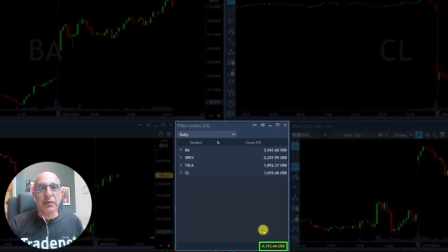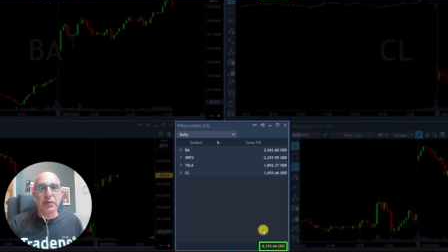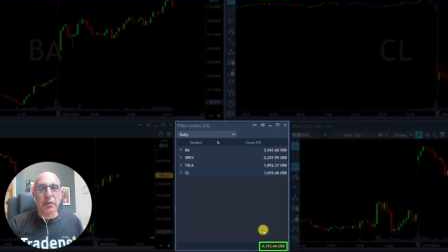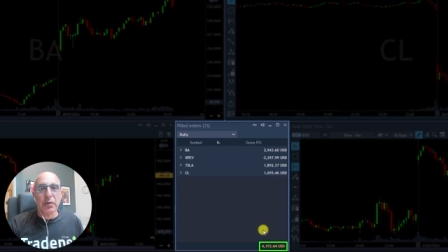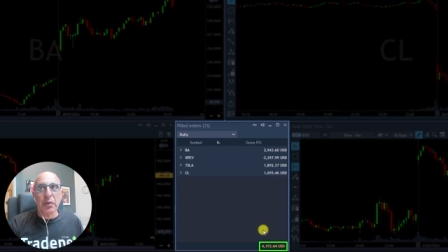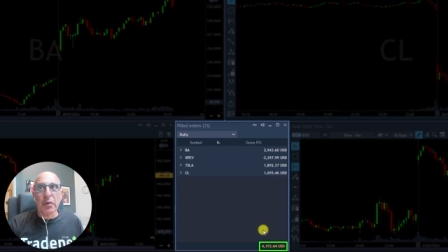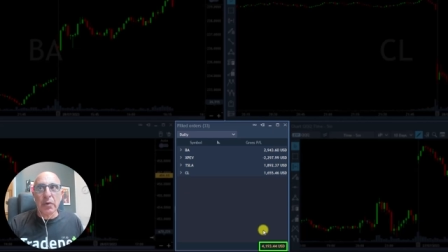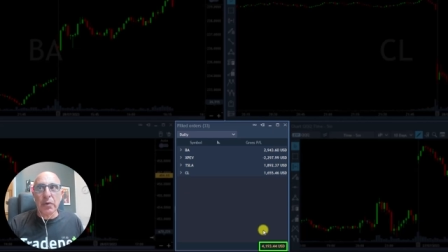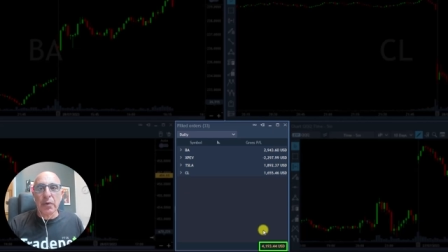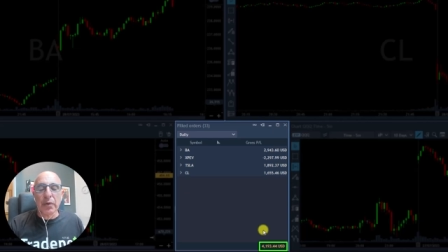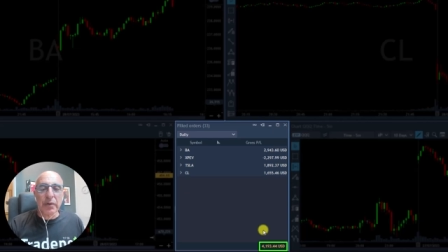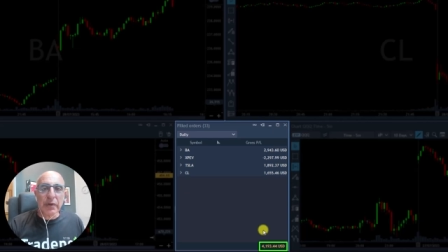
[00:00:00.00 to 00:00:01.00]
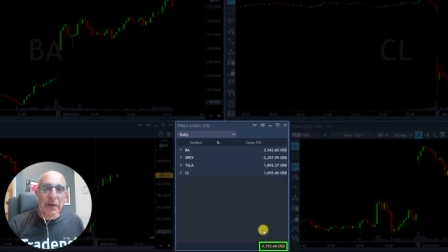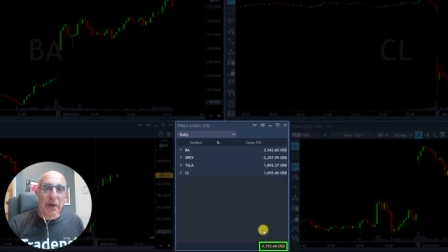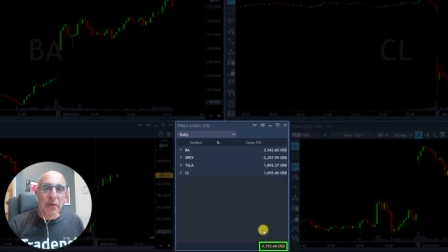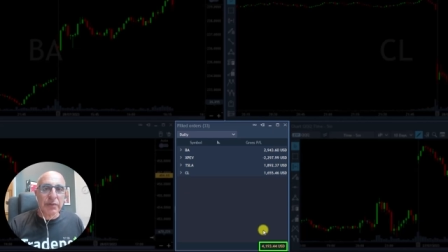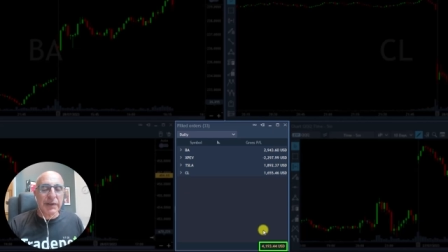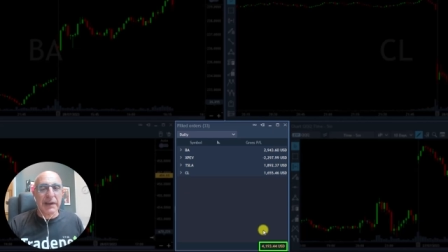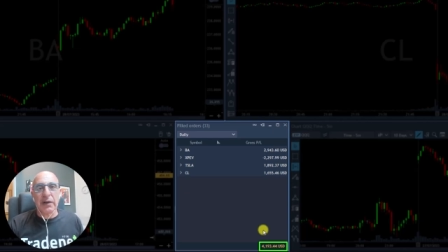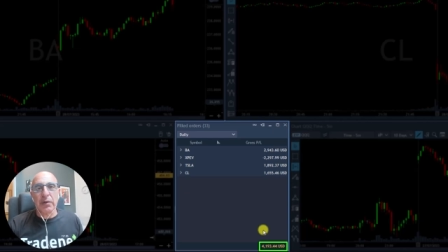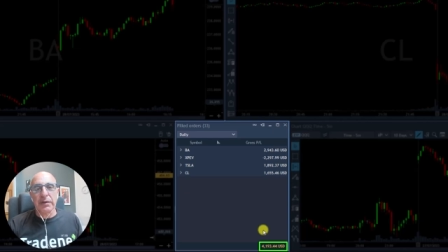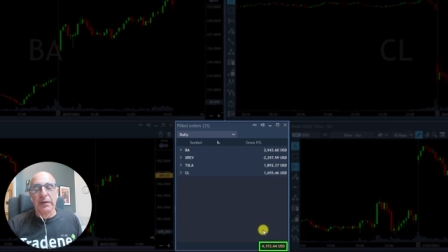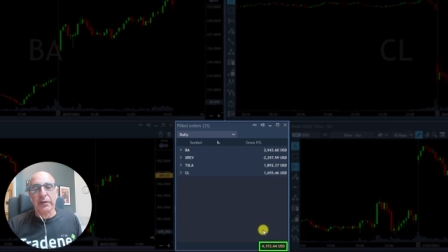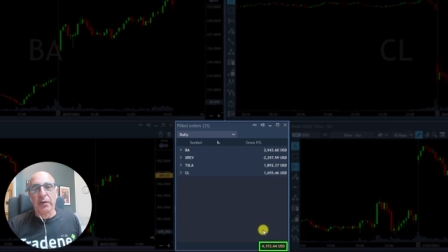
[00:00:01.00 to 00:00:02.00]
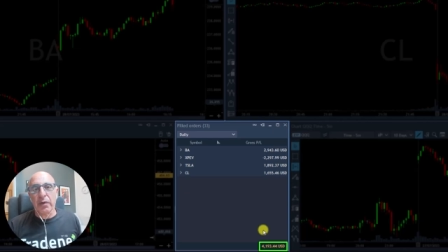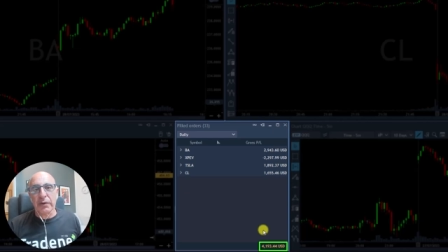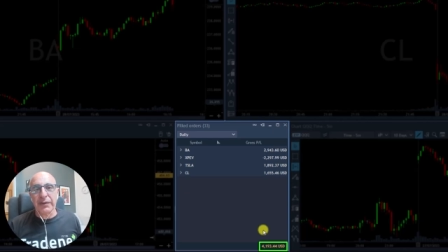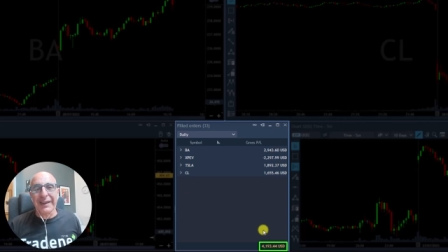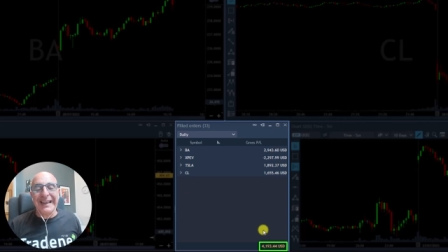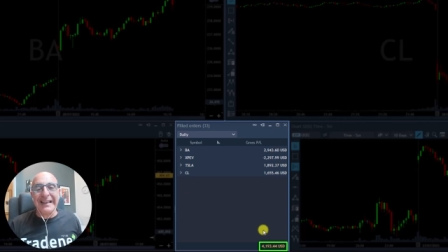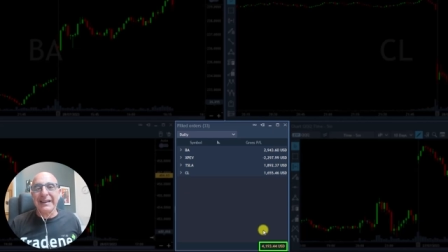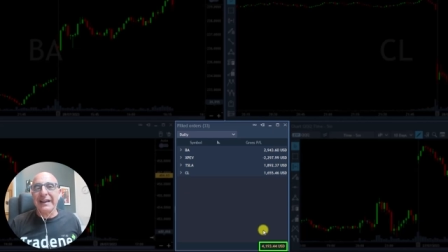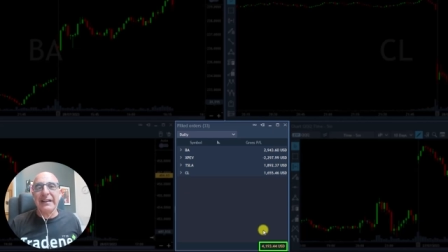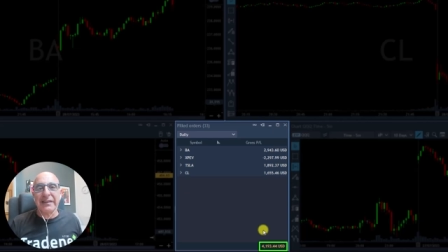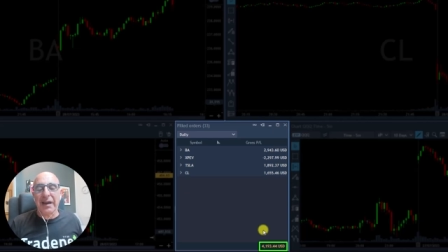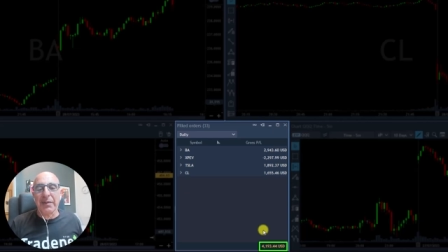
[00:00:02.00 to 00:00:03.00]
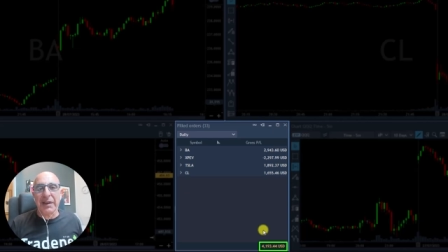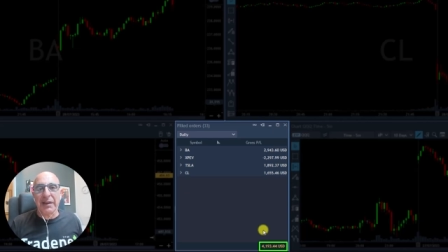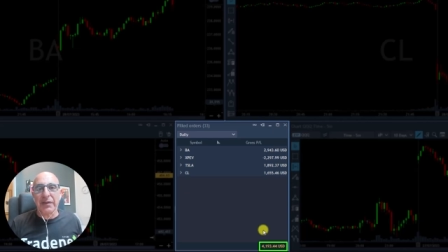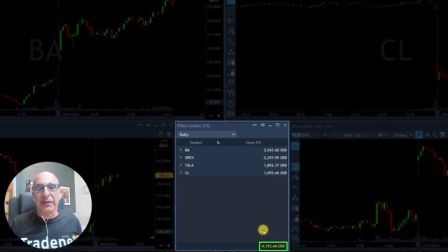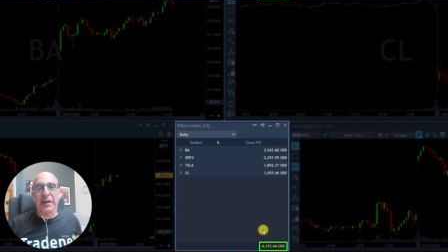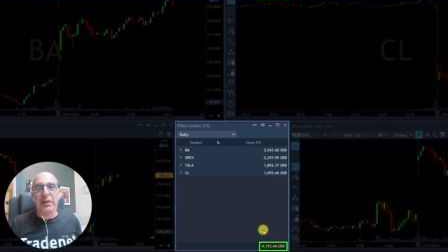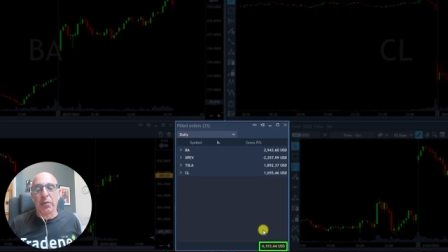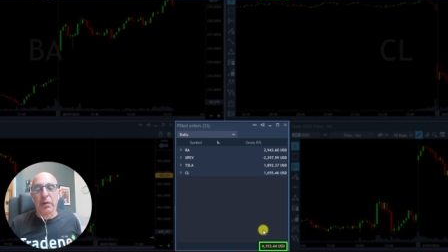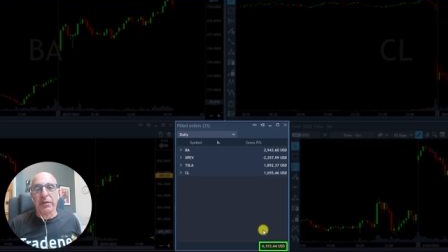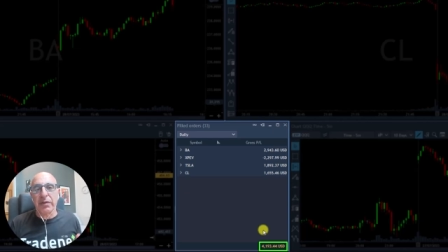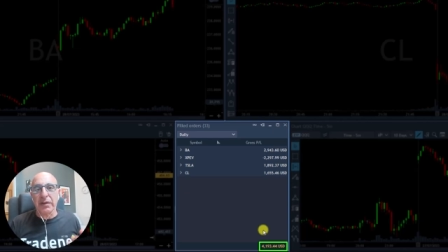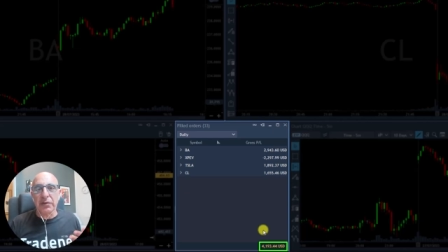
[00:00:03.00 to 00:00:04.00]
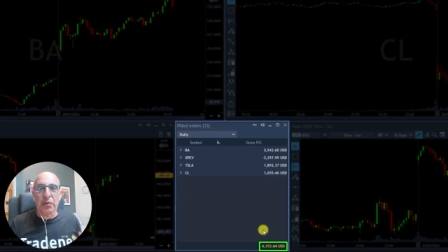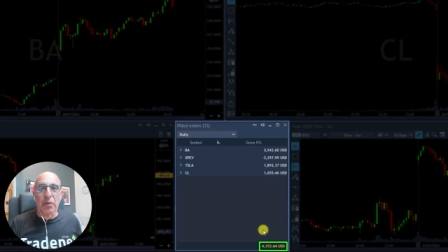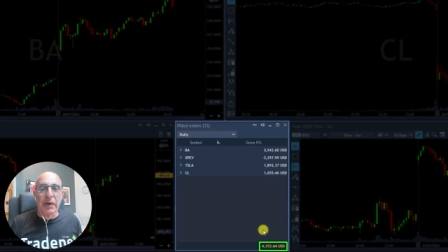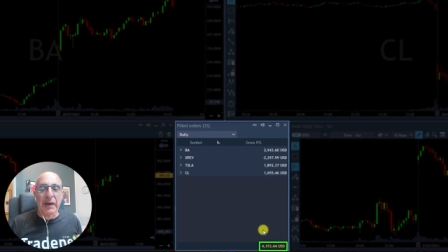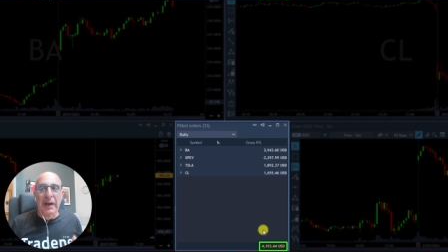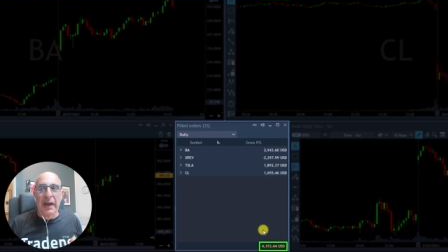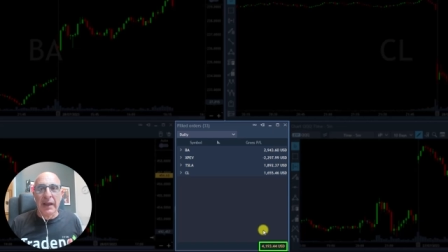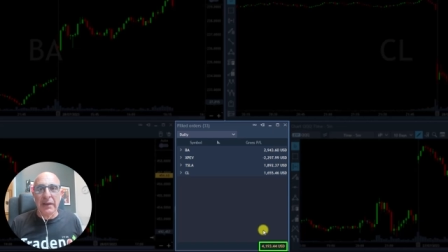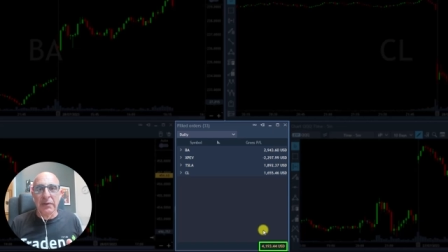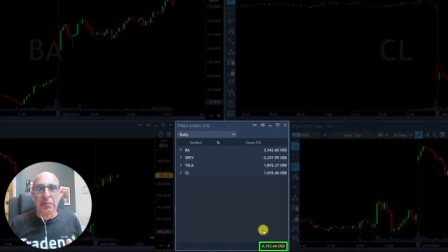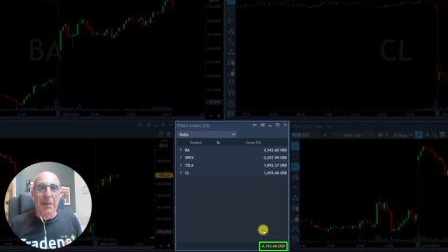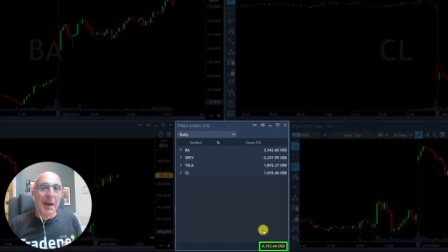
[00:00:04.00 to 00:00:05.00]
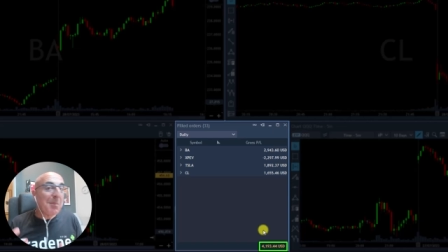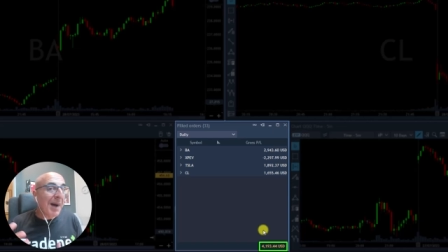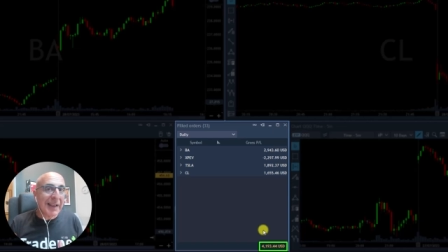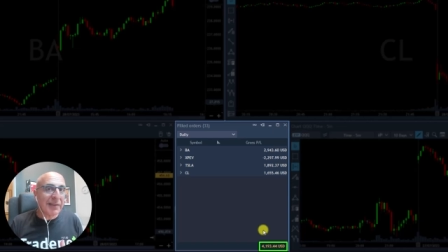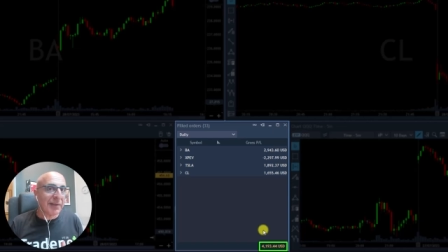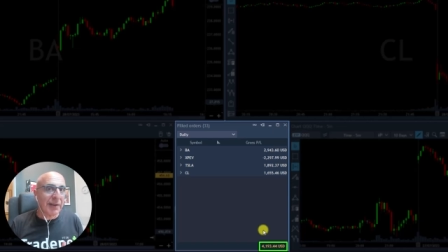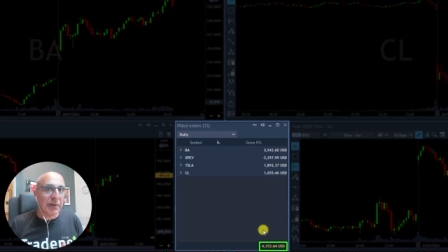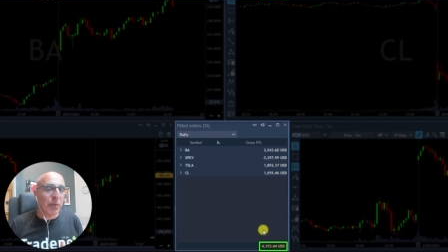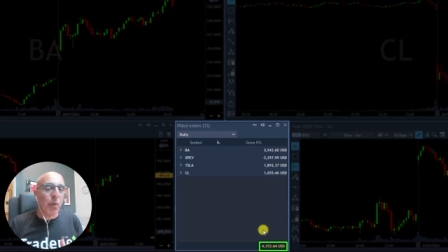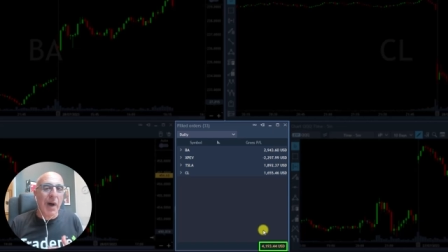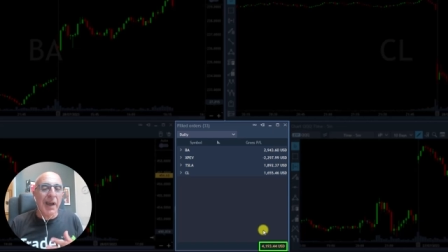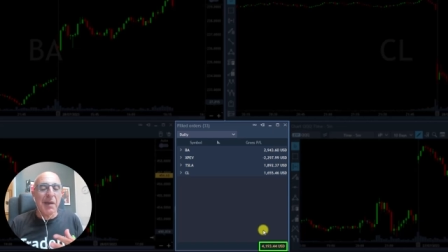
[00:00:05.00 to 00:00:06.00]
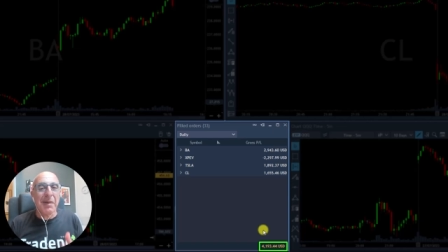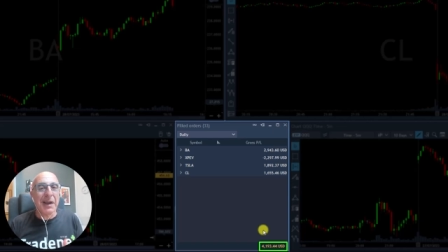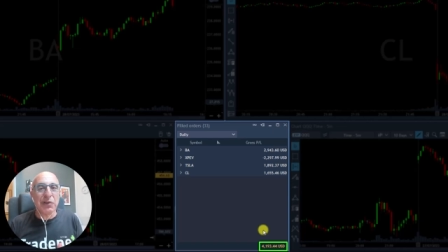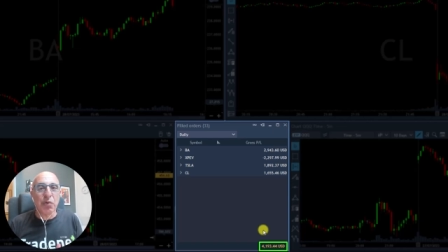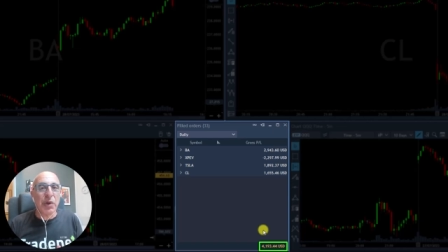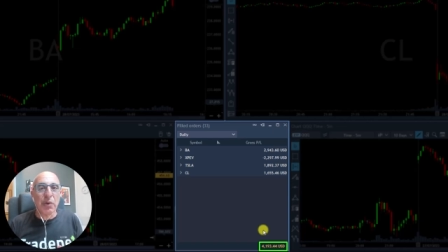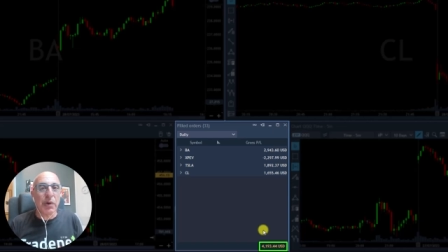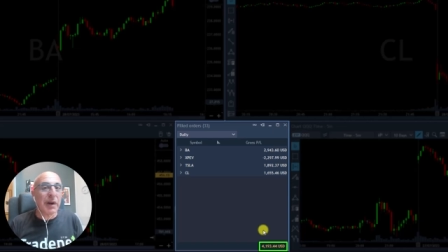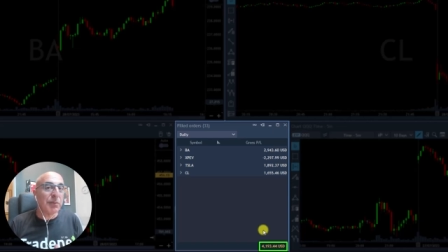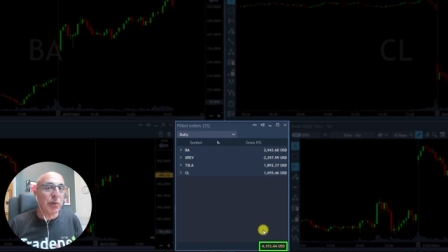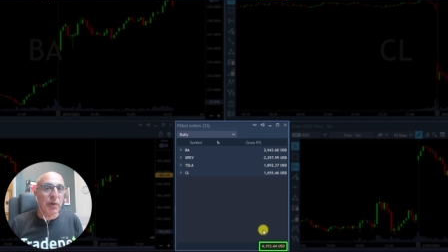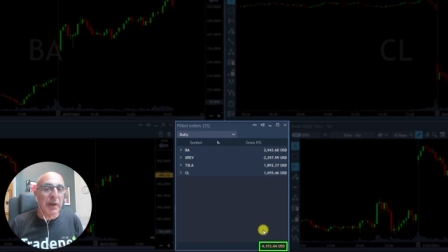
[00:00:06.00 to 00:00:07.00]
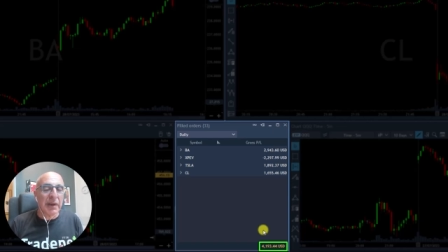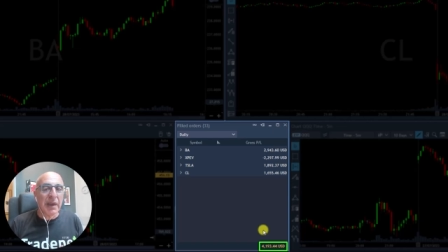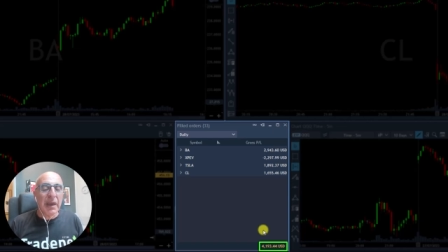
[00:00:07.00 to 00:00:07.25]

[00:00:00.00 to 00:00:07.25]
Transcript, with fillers: to you know take a look at the stocks in real time and understand what they're doing and my mindset. Why am I doing what I'm doing?